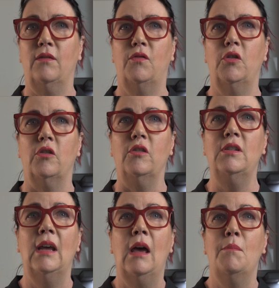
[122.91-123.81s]
food,
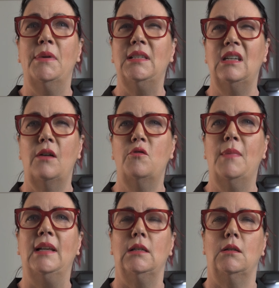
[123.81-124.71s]
but snuffle
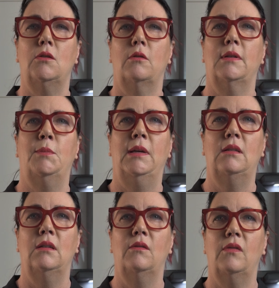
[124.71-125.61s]
mats are so
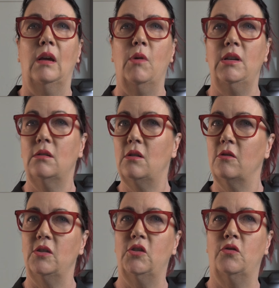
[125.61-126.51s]
expensive, and when your
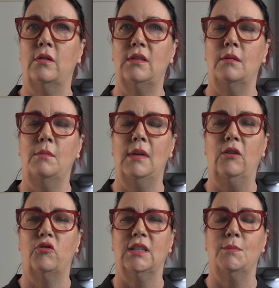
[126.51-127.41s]
dog destroys them,
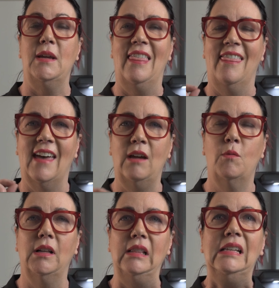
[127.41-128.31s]
and trust me, and they
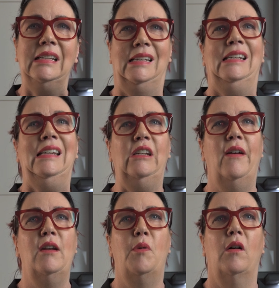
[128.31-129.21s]
will, you're
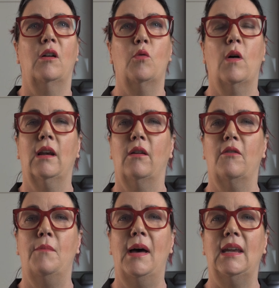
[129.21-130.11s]
out of pocket quite a lot
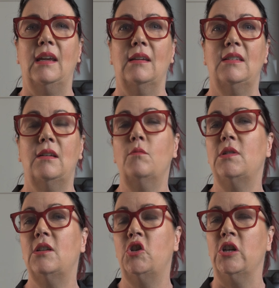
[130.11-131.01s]
of money. So
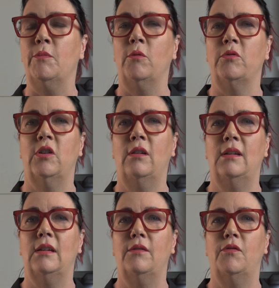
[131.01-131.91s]
what's a cheap
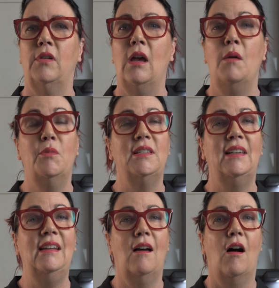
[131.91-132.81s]
alternative?
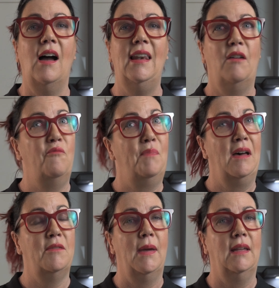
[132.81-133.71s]
Personally, I love
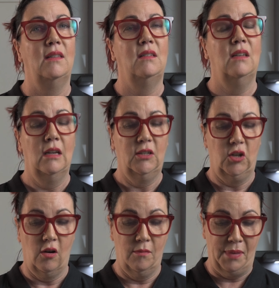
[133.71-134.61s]
bath mats.
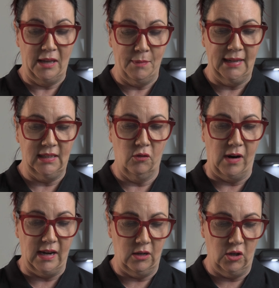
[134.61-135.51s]
So bath mats are
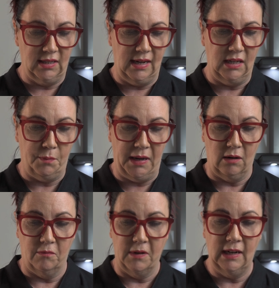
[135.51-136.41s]
great. You just need to pick
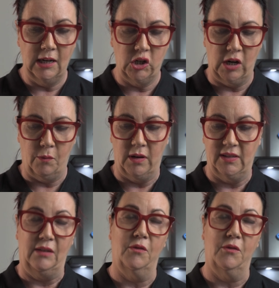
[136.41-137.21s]
a really cheap one, say